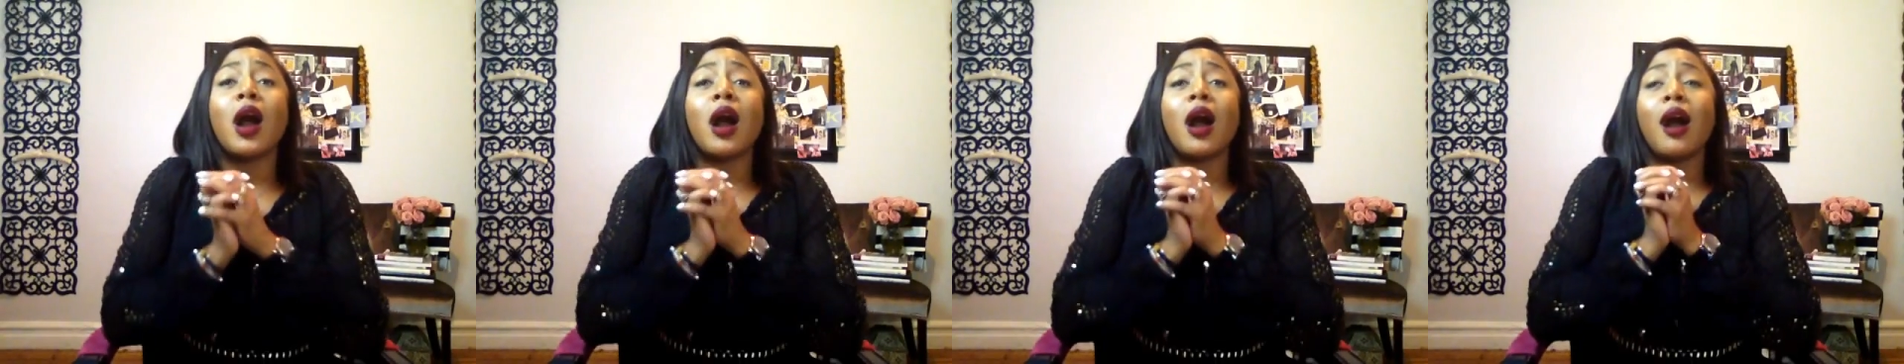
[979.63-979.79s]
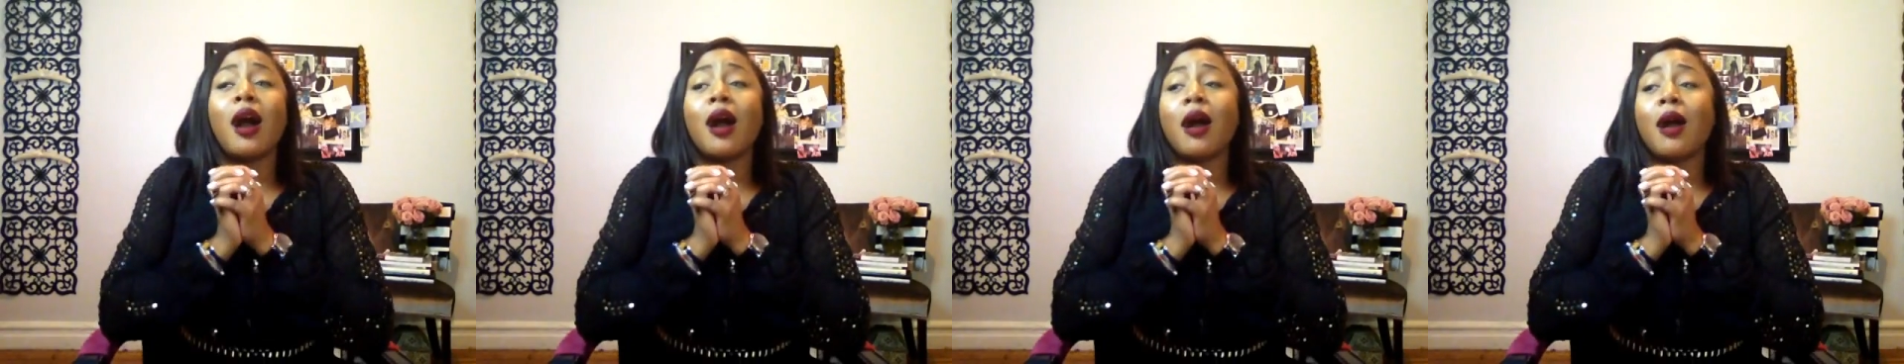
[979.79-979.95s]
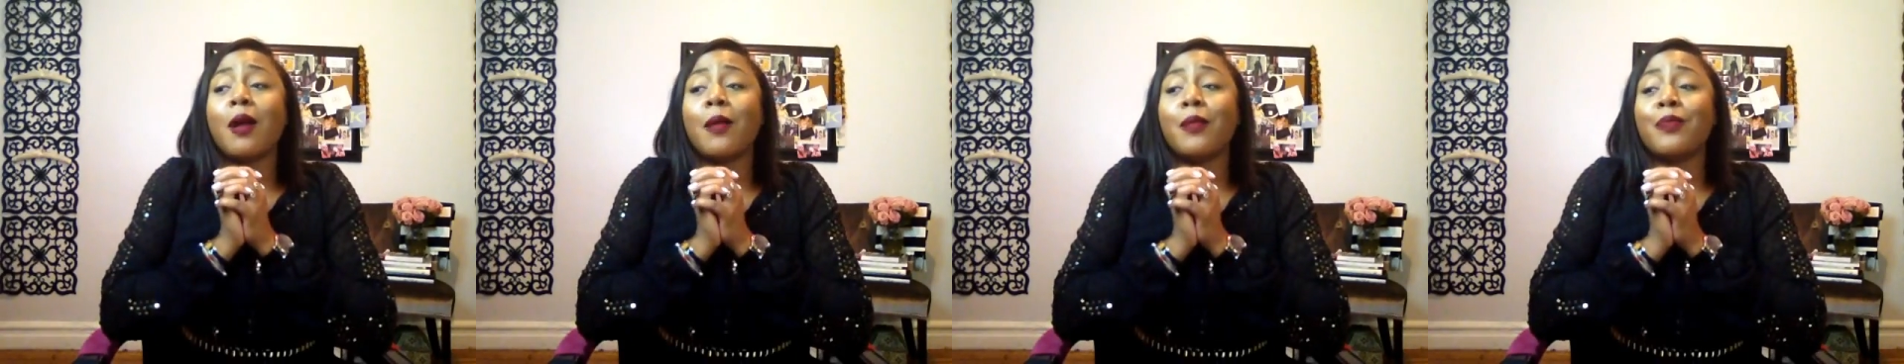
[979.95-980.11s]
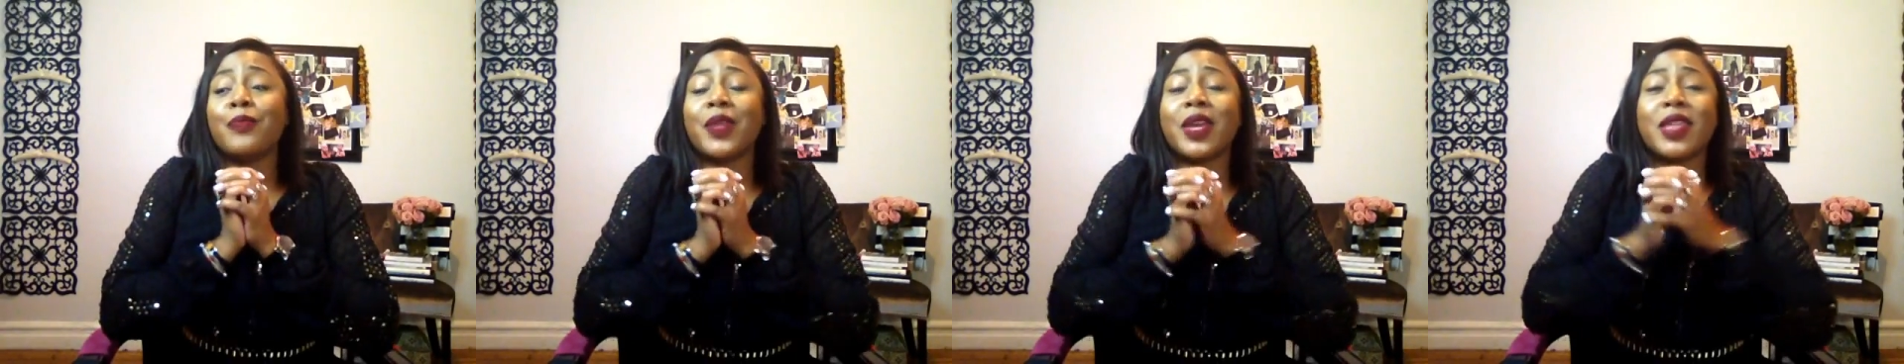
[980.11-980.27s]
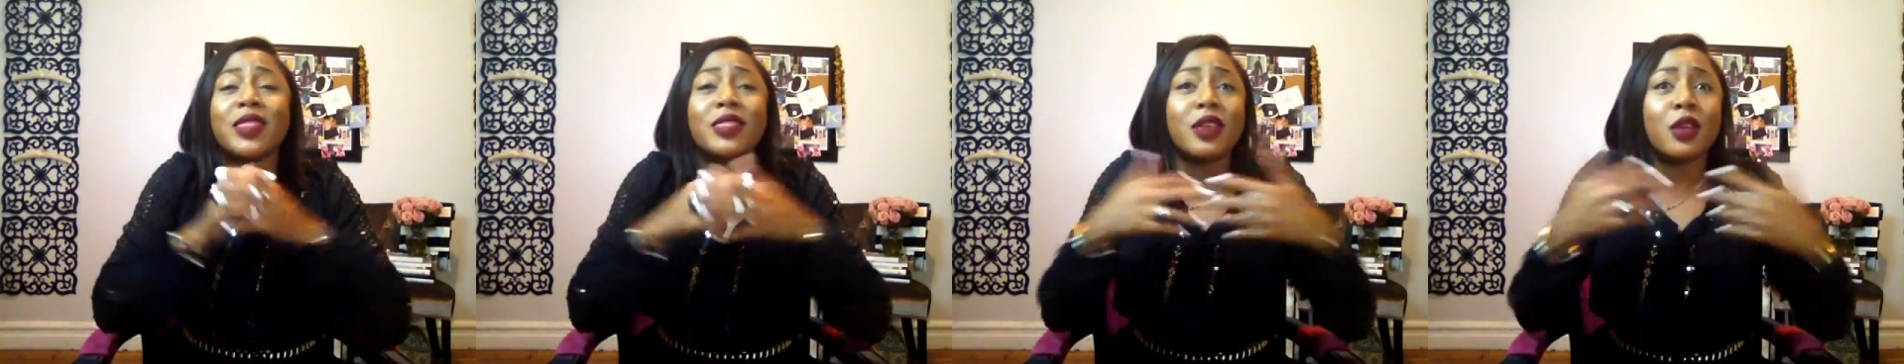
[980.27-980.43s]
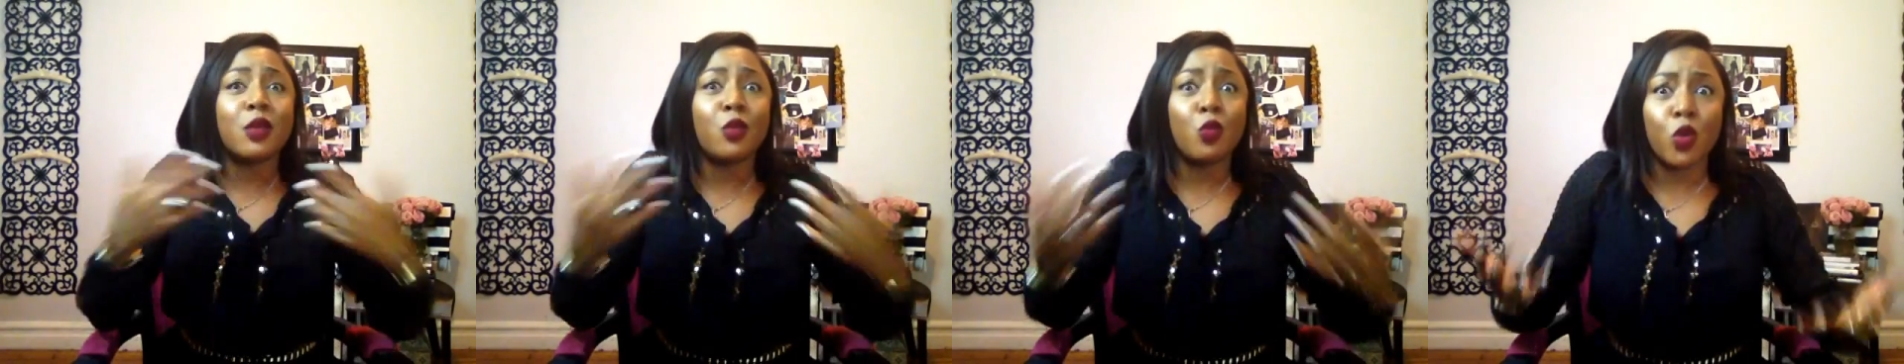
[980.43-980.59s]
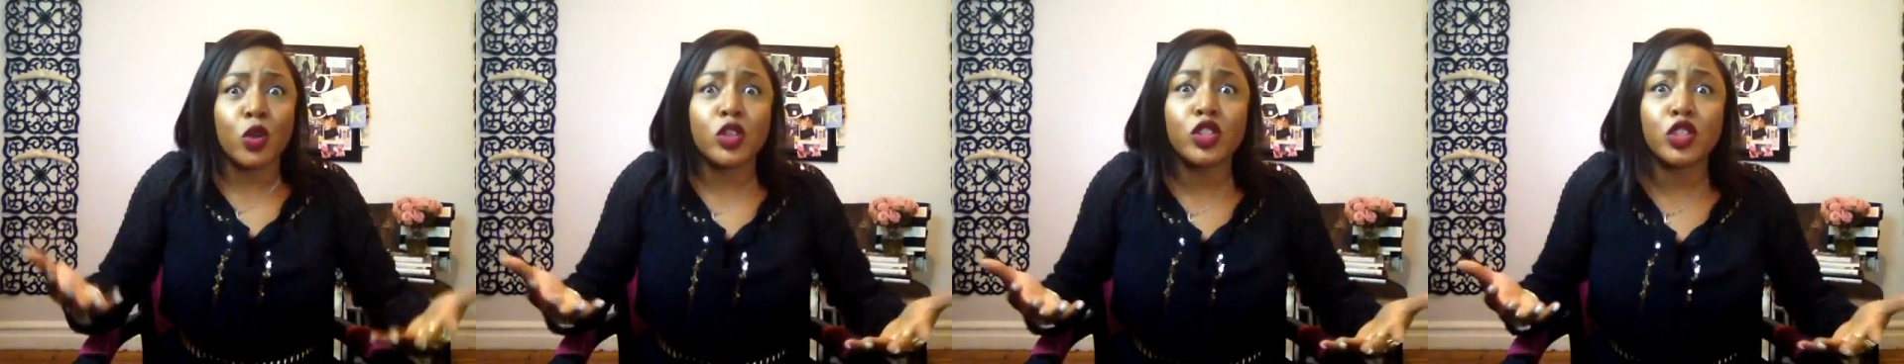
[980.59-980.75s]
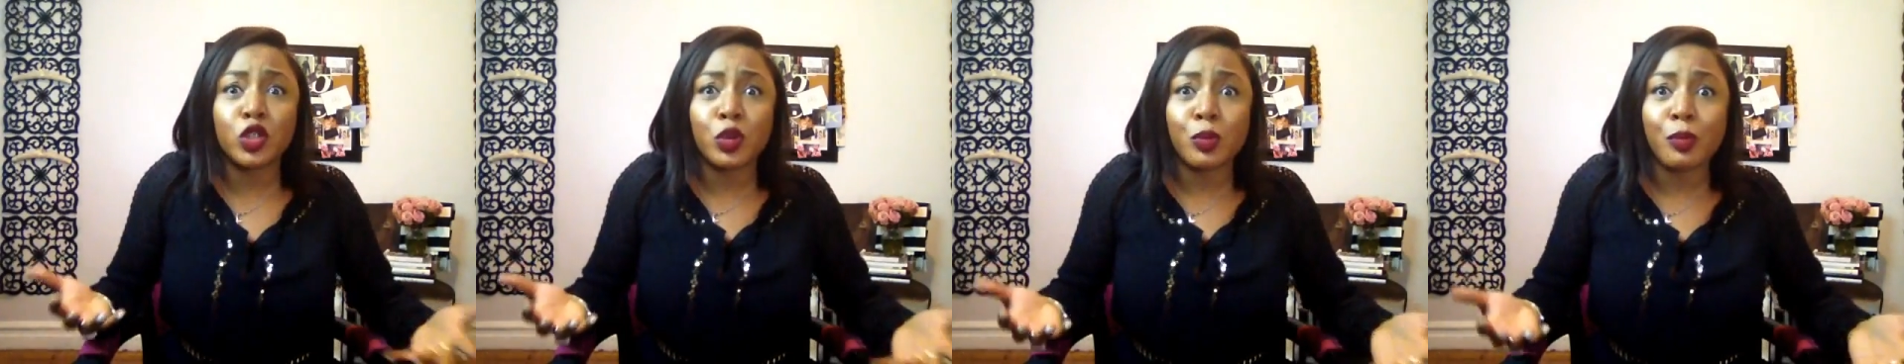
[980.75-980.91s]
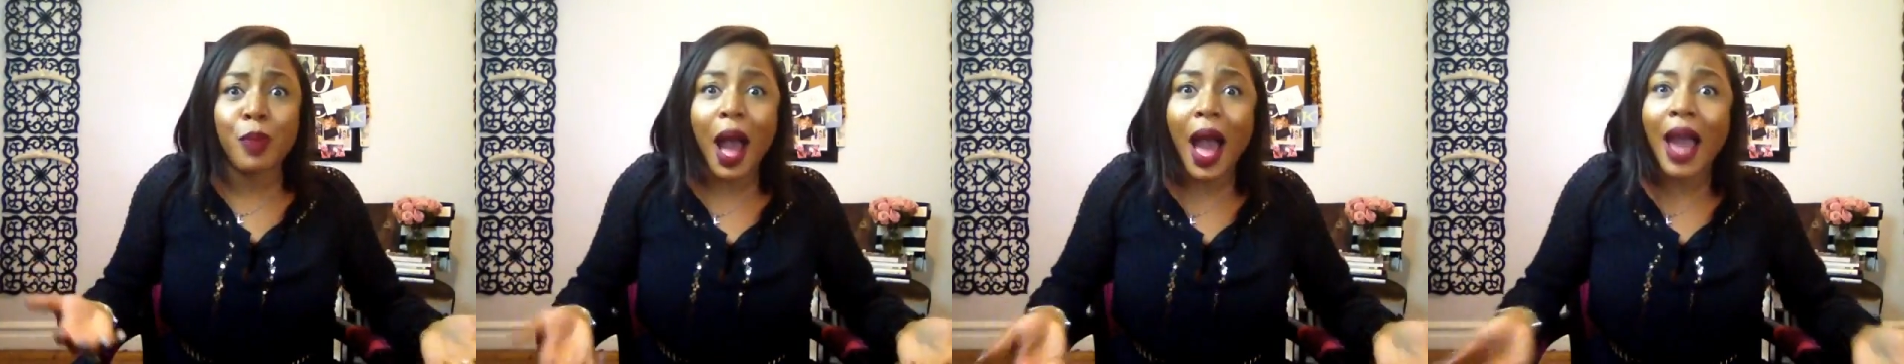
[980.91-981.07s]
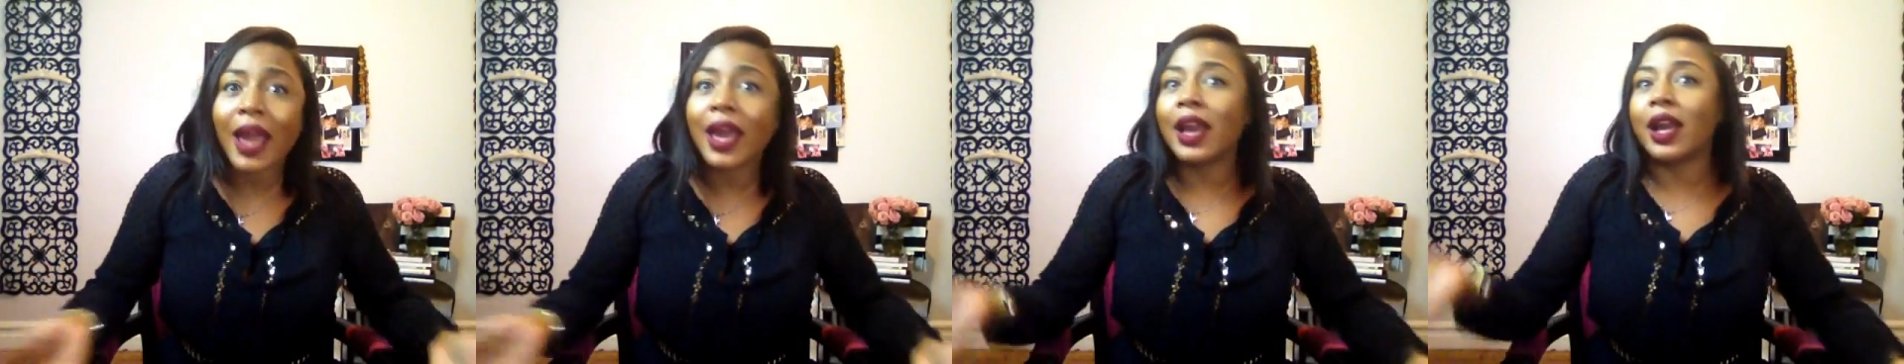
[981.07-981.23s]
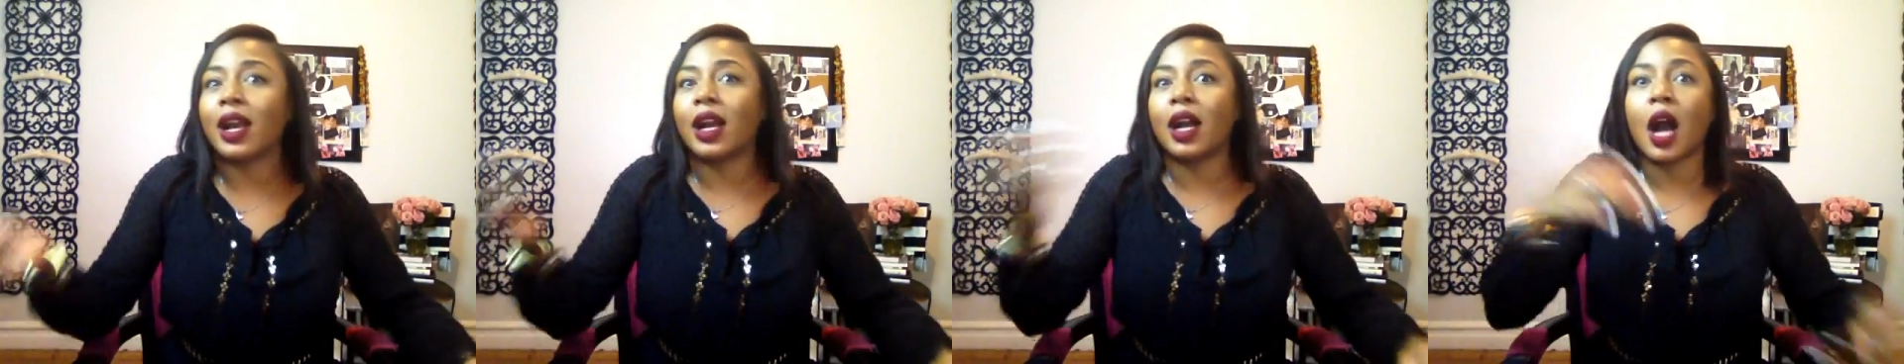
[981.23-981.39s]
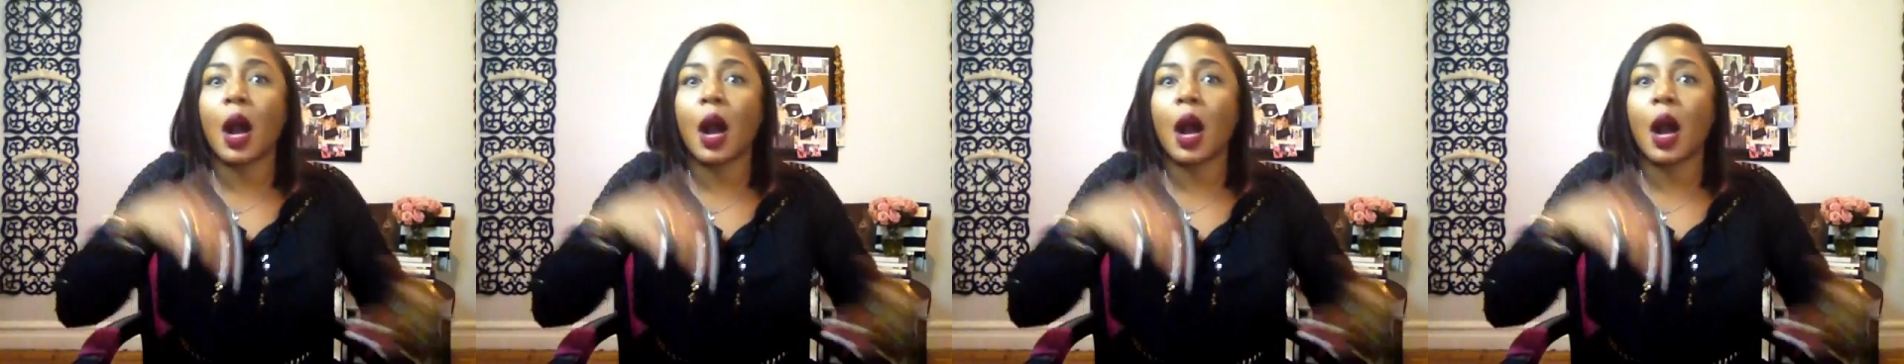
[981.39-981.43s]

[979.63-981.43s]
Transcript: And then once you buy it,